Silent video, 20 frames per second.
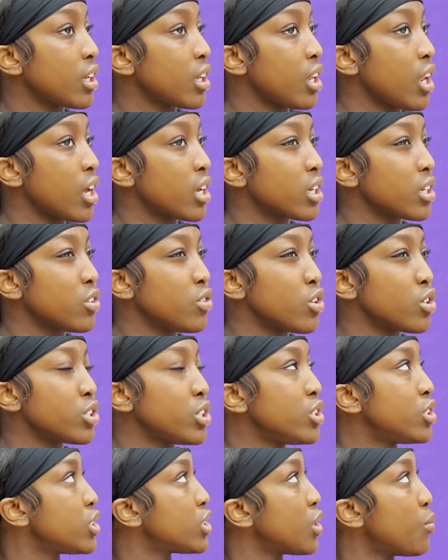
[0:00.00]
Like, you know,
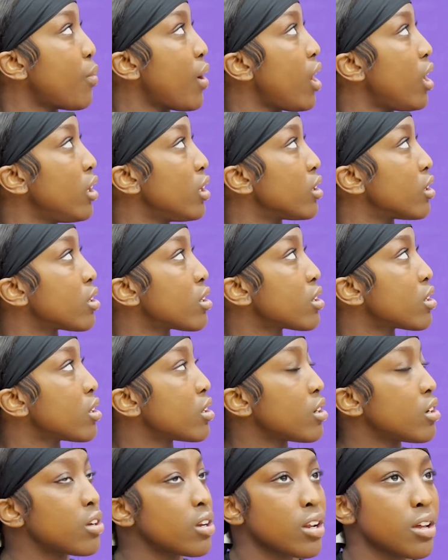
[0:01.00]
she's just a baller.
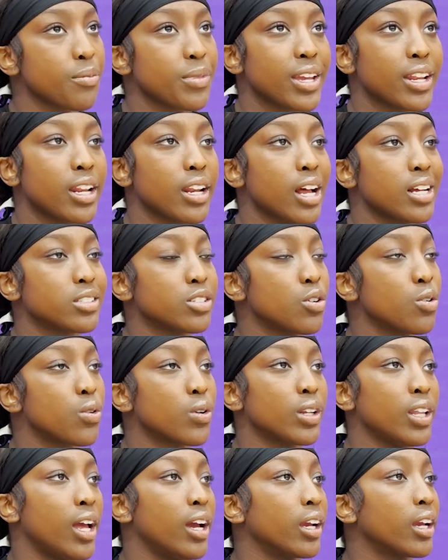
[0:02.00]
You know what I mean? And I told
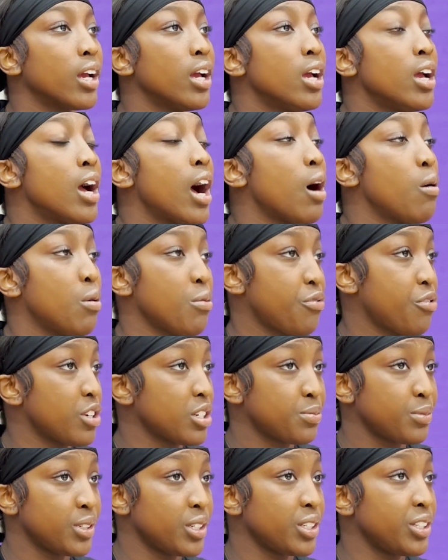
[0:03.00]
her, like, I want
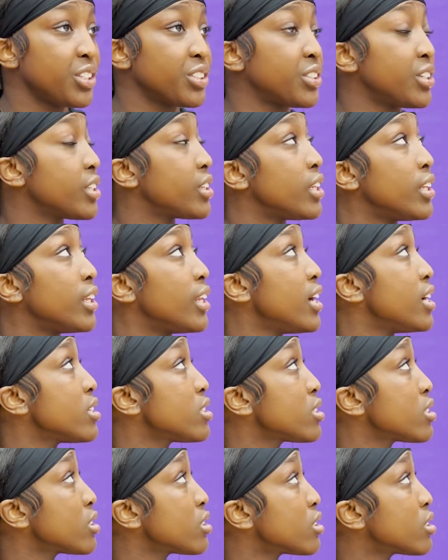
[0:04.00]
freshman of the year, nothing
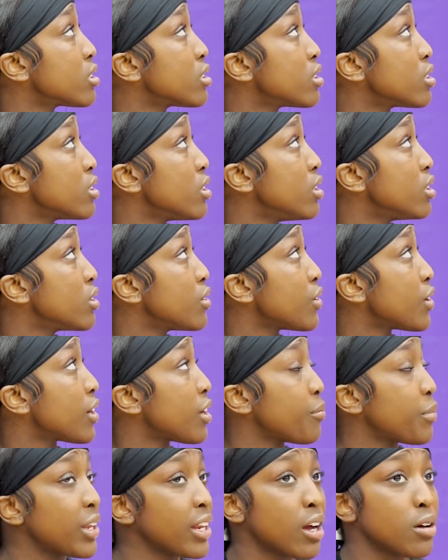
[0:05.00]
less. You know what
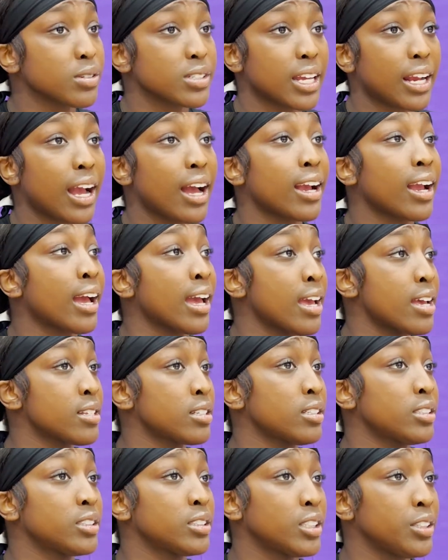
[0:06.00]
I mean? I was like, I got
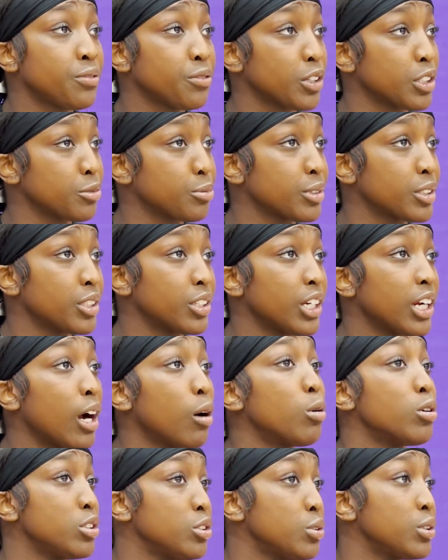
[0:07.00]
SEC freshman of the year. I
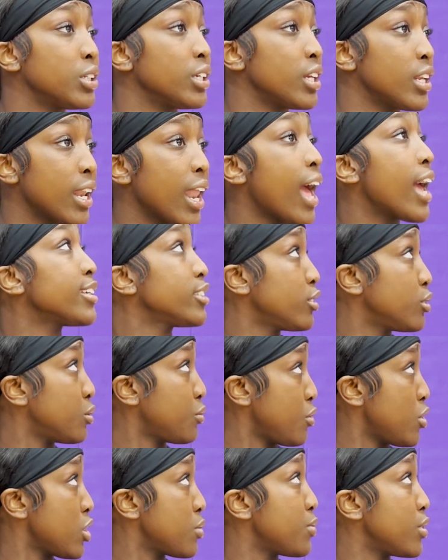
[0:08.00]
want you to get national
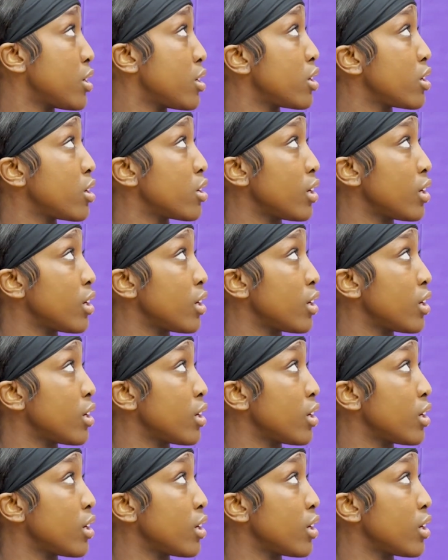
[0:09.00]
freshman of the year.